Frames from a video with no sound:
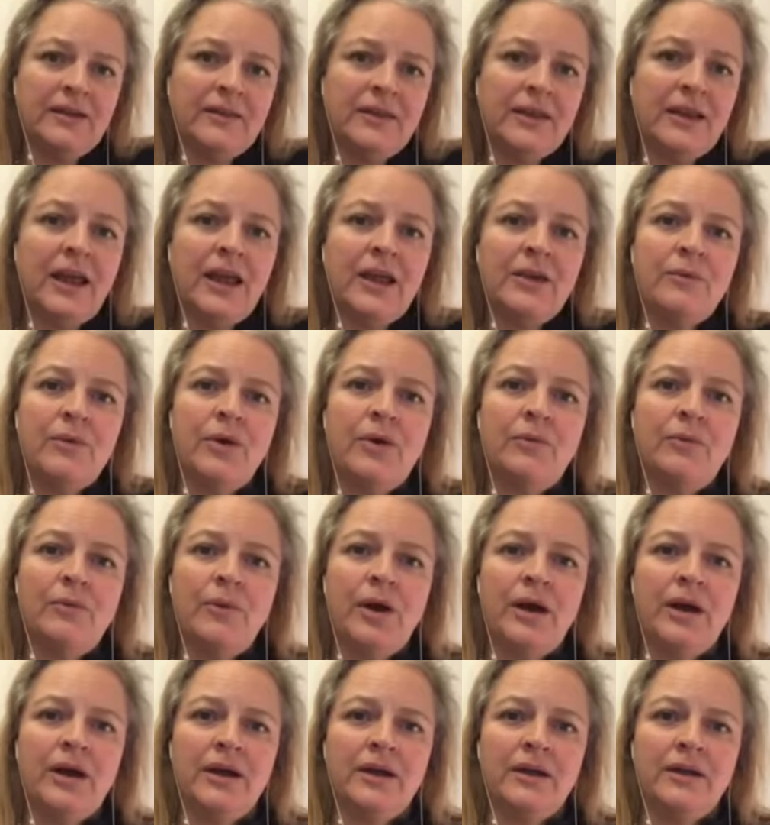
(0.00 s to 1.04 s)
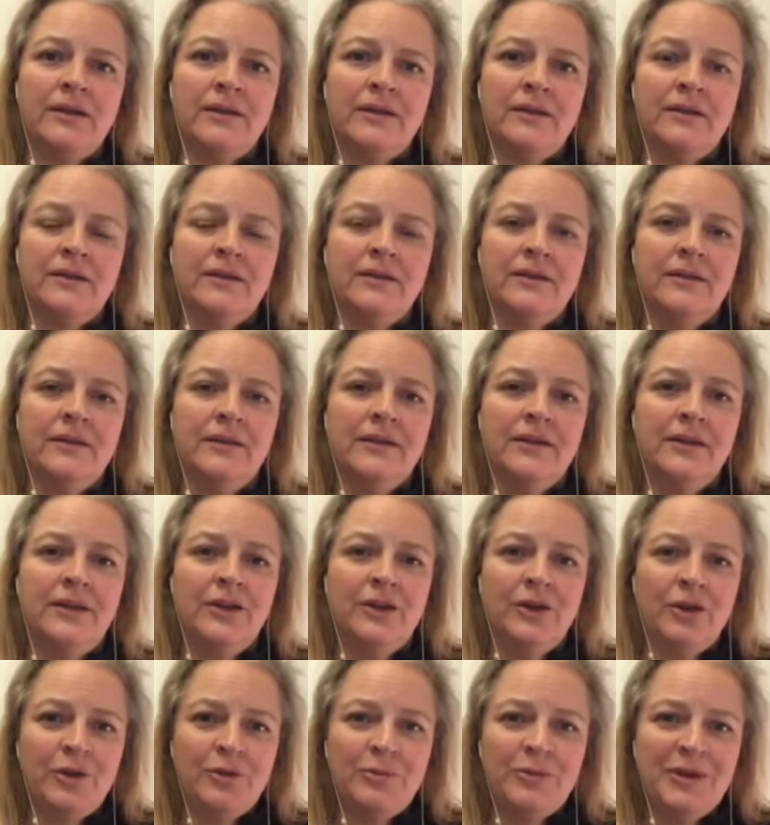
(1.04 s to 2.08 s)
the light won't work. You
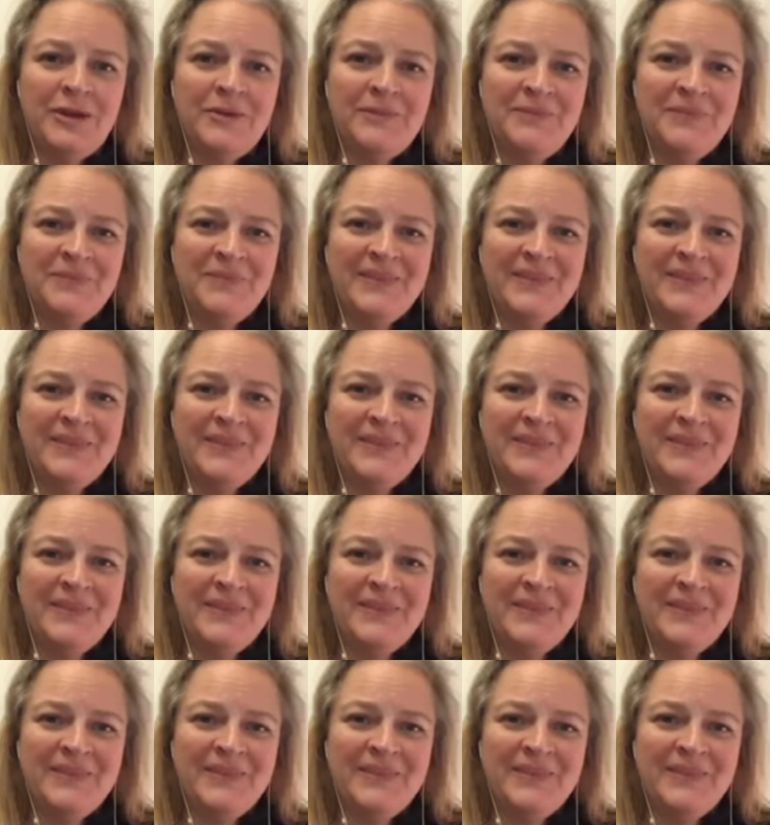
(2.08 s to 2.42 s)
know what I mean?